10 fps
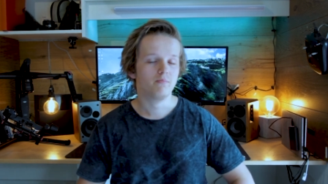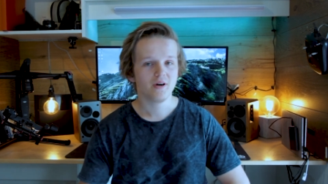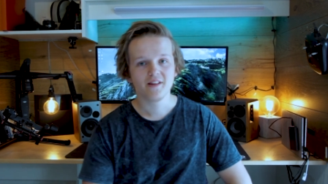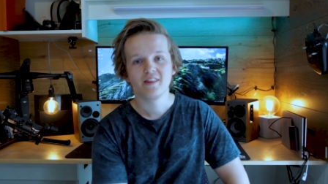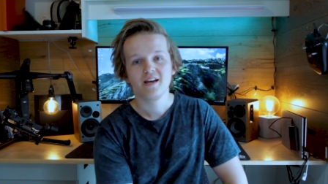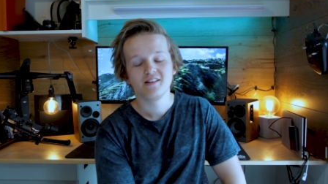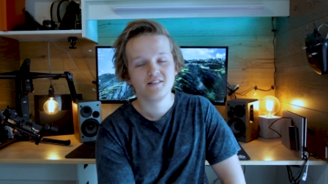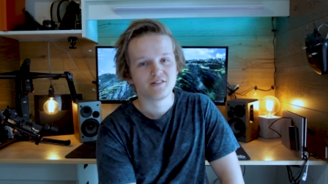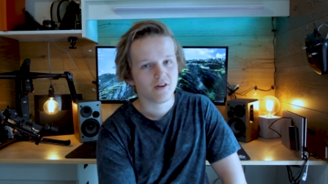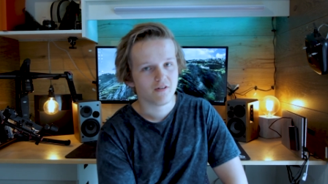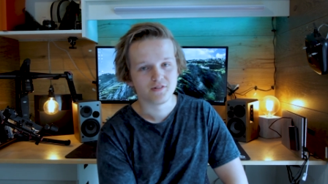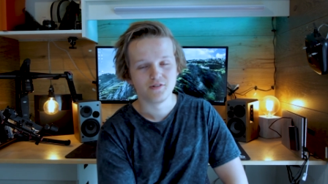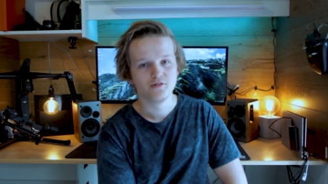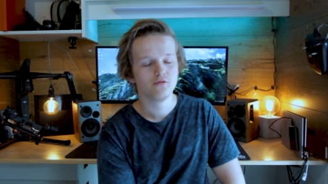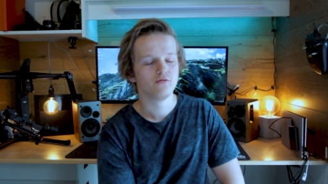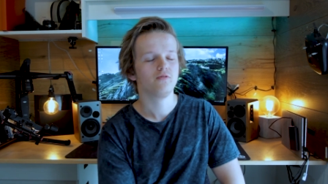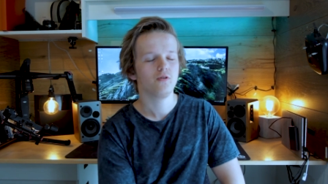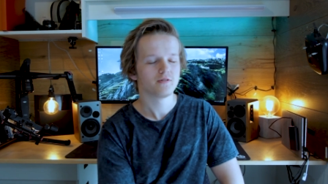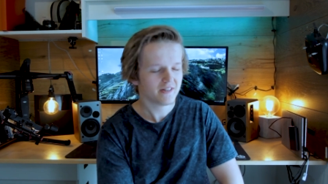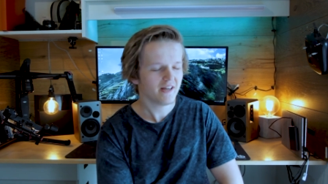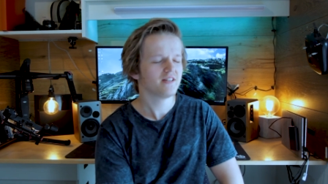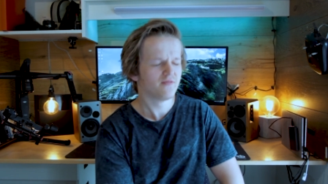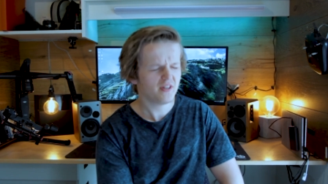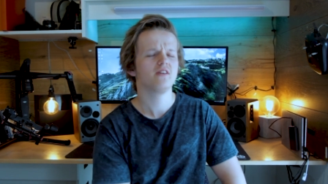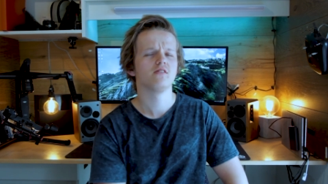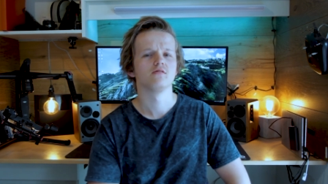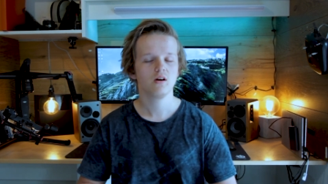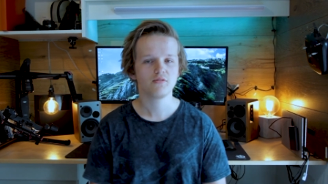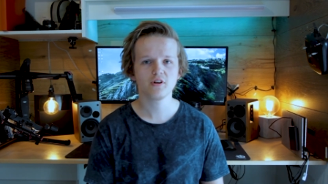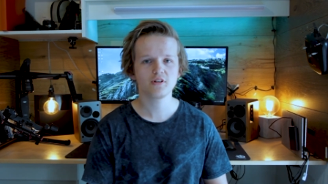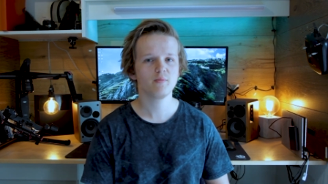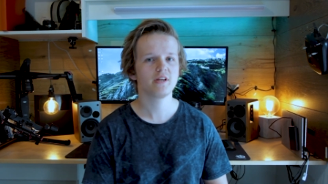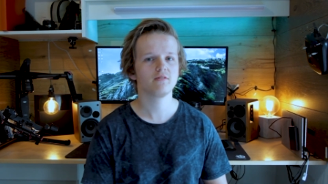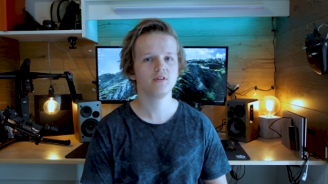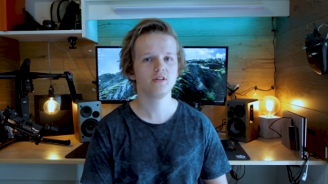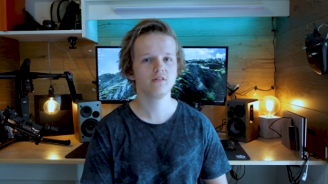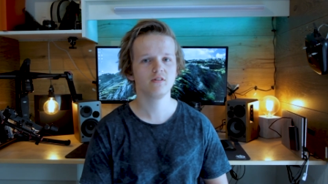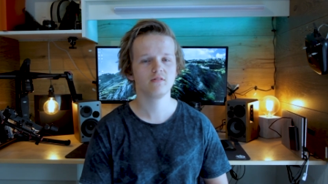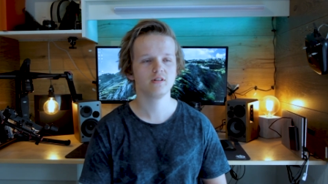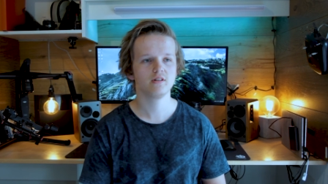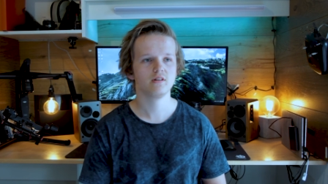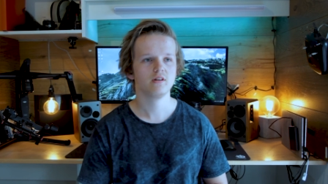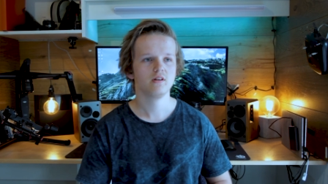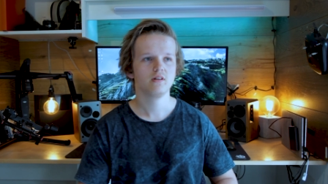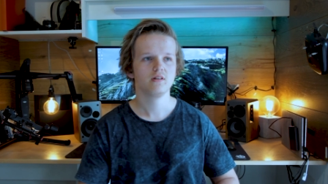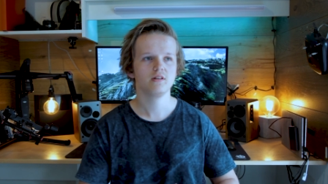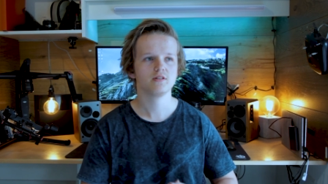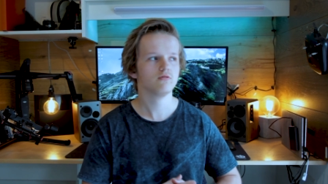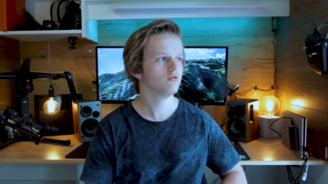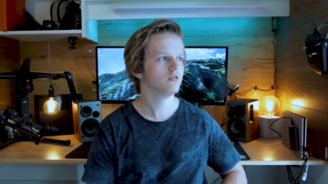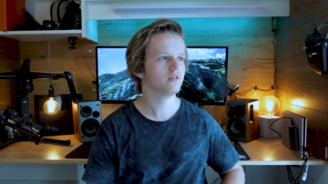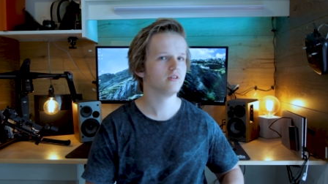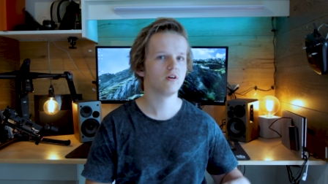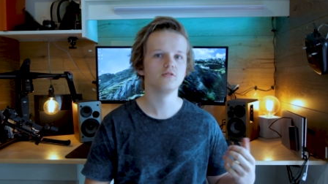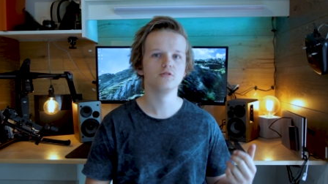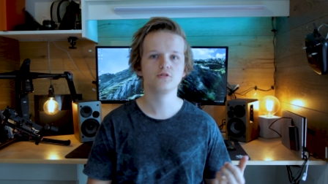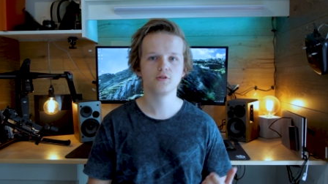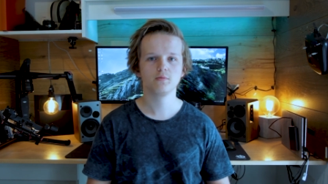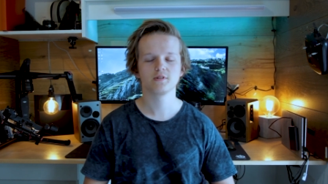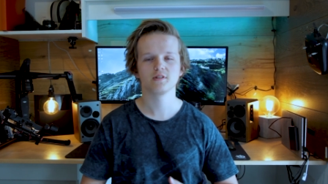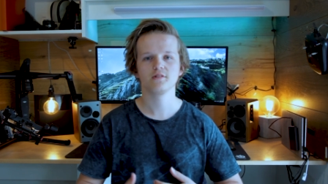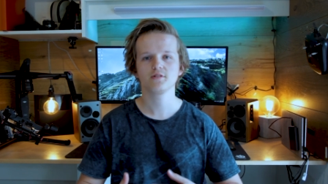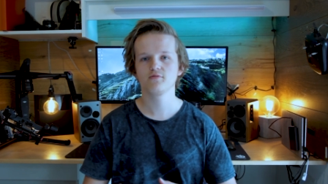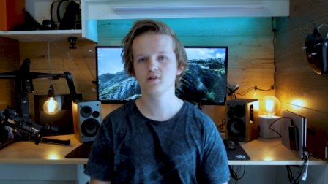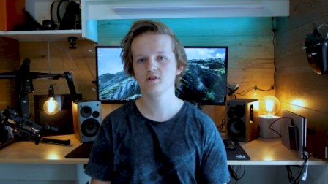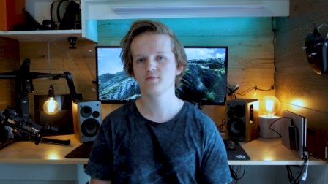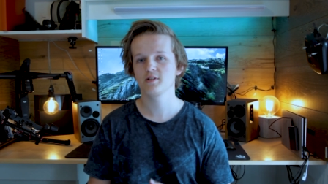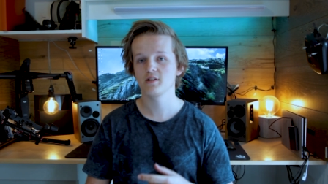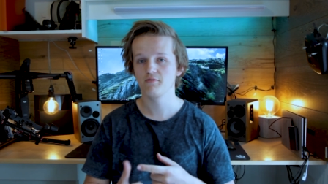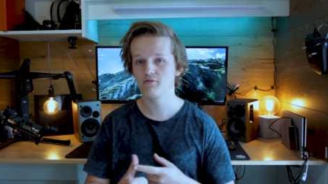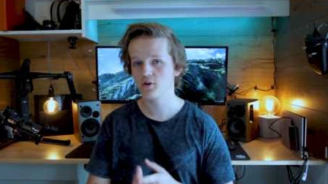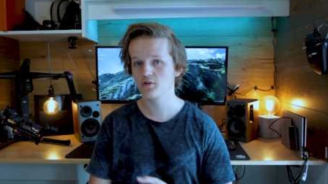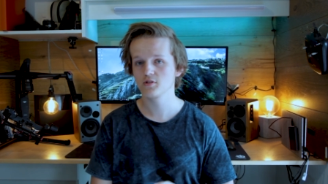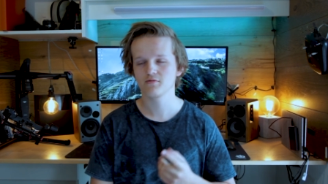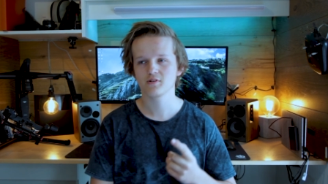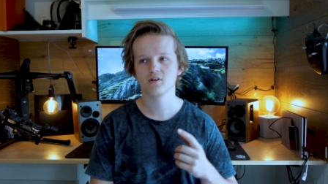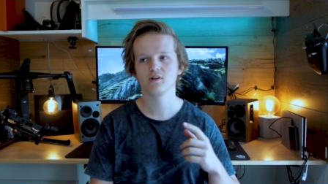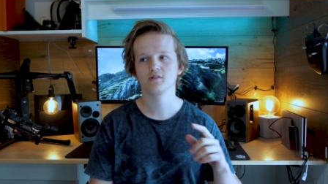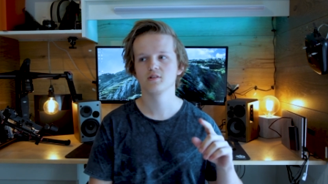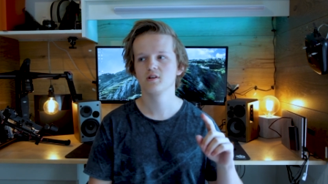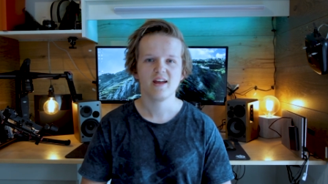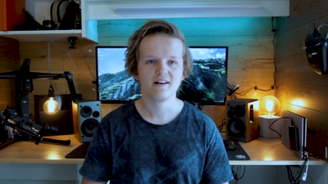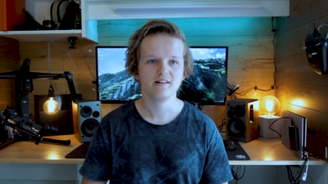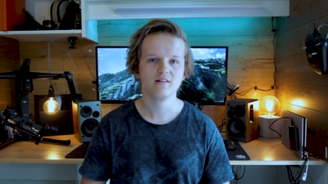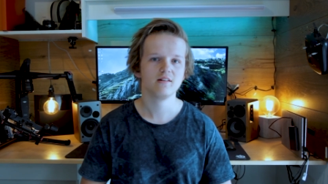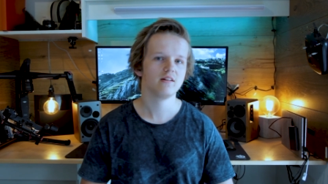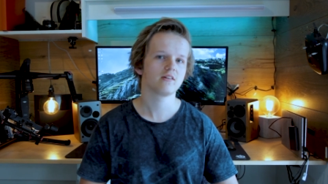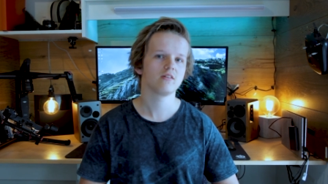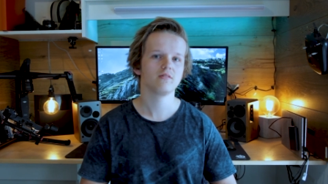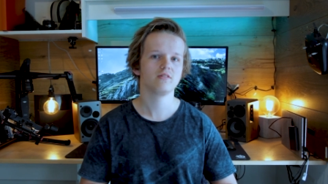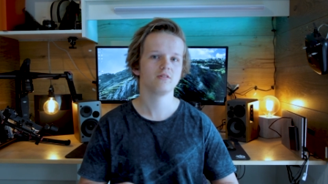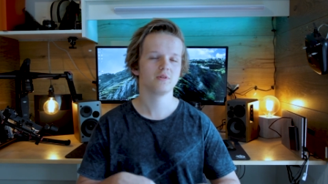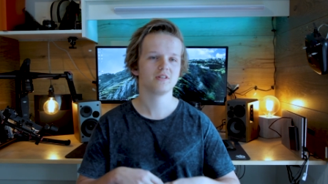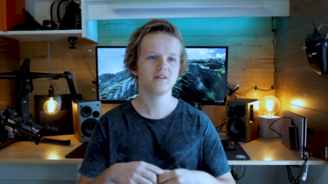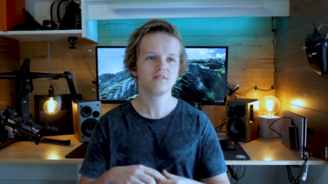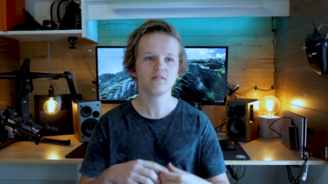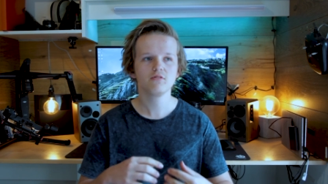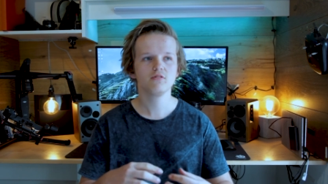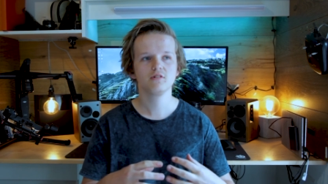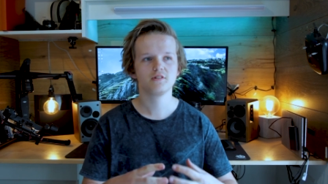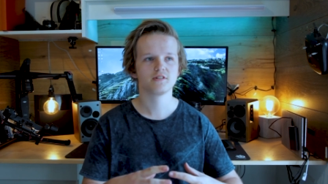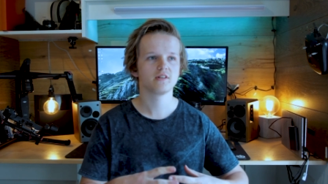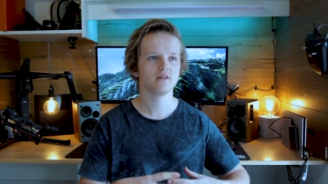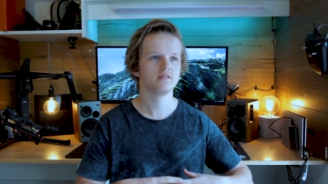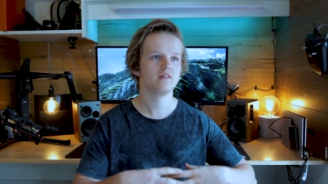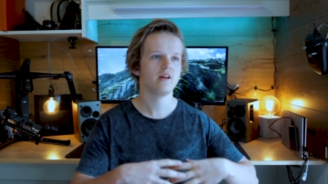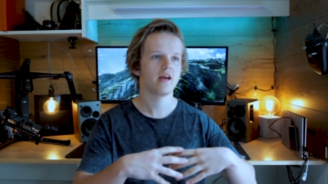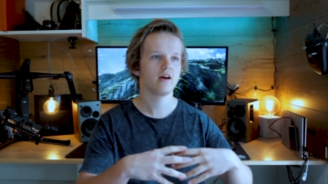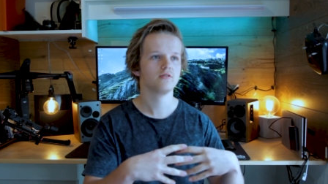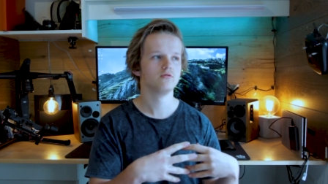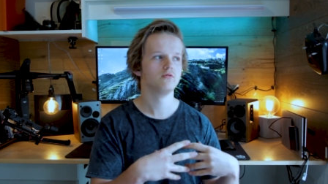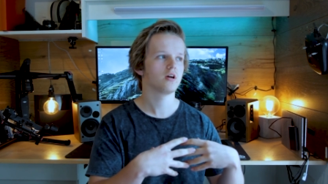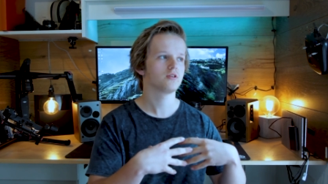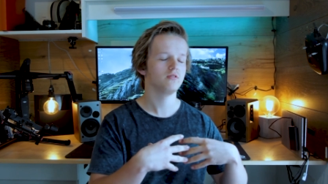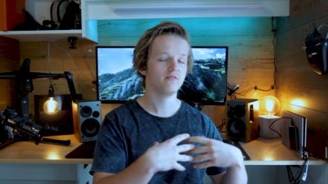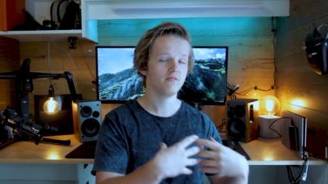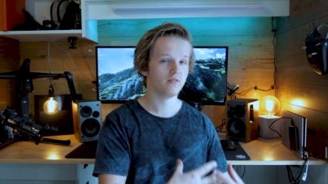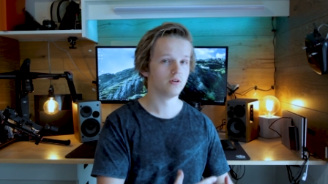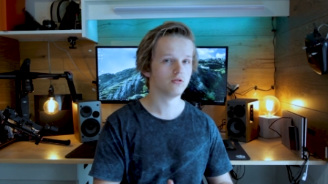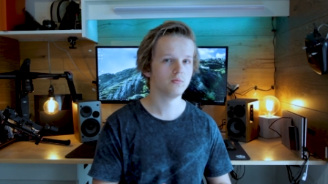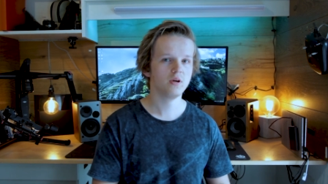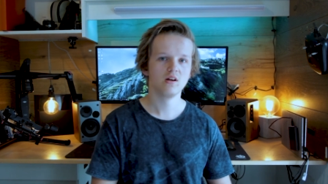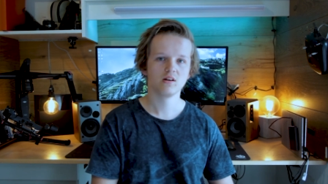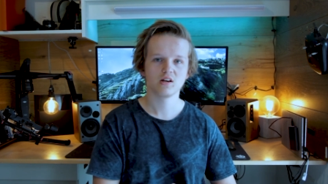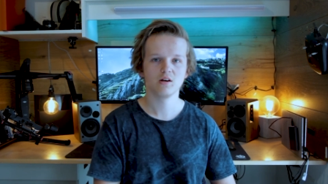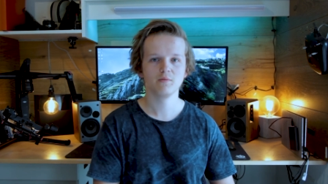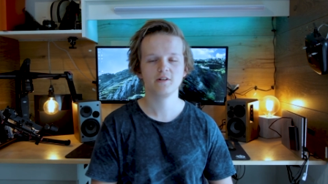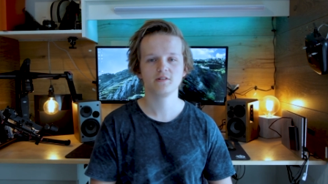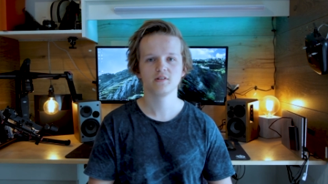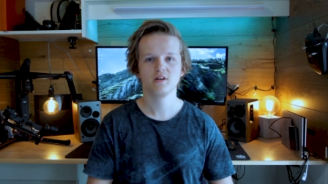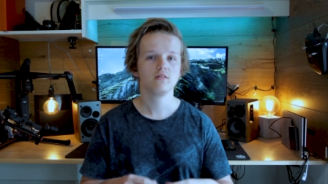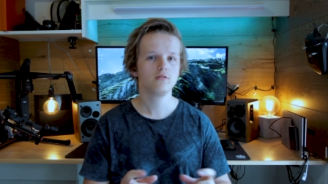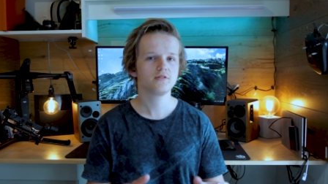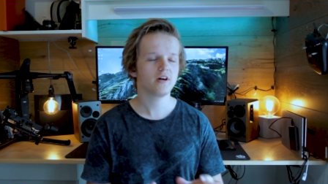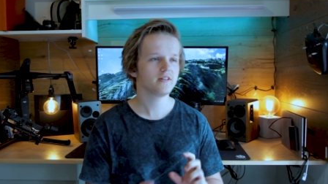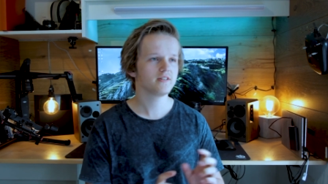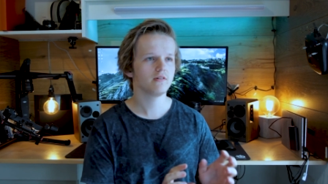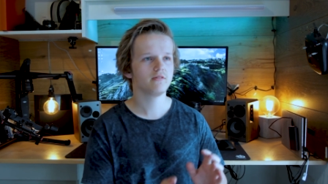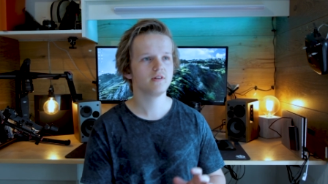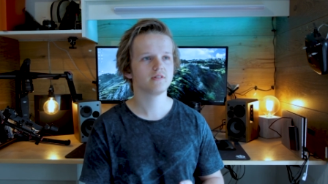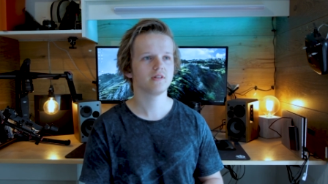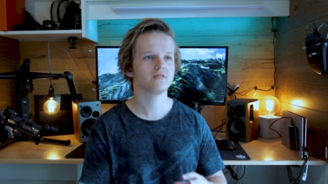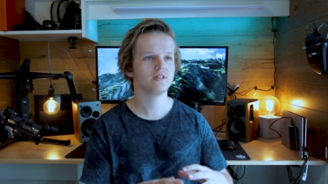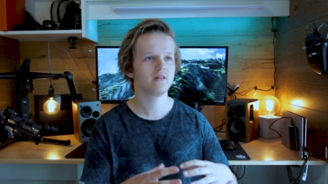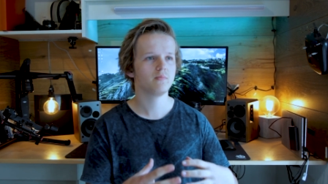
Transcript: but that is going to do for today's video. I've tried to make a video that isn't really on YouTube because there's lots of videos about taking photos of cars, editing and that kind of thing, but there's nothing really discussing how to actually film car meets. Little tiny subtle things I've seen